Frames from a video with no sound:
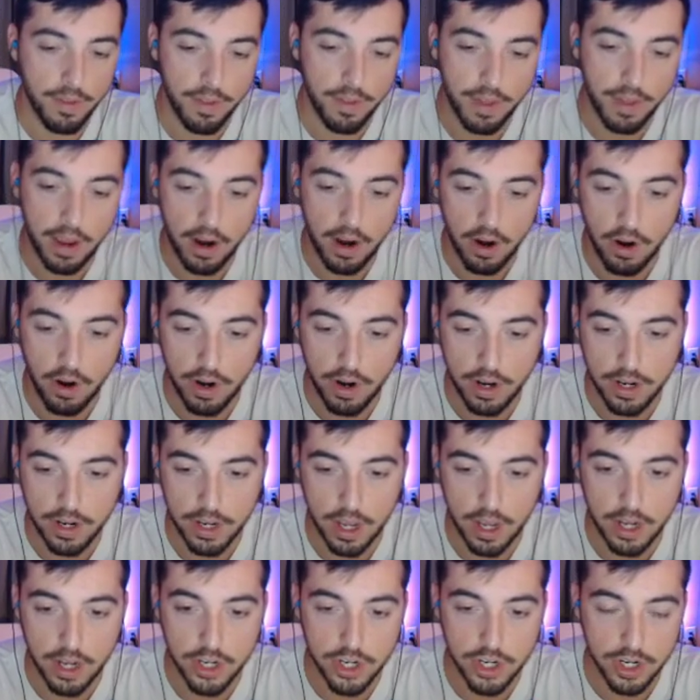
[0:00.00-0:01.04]
their
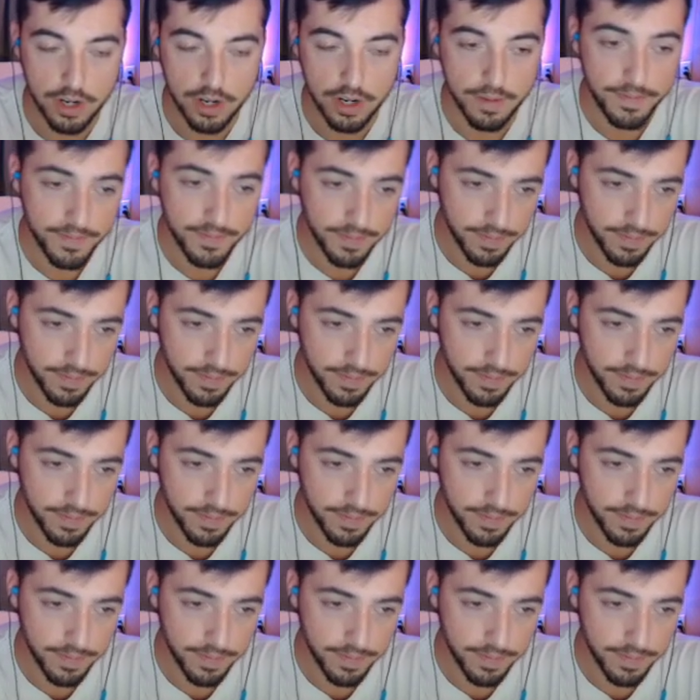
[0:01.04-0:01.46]
intention.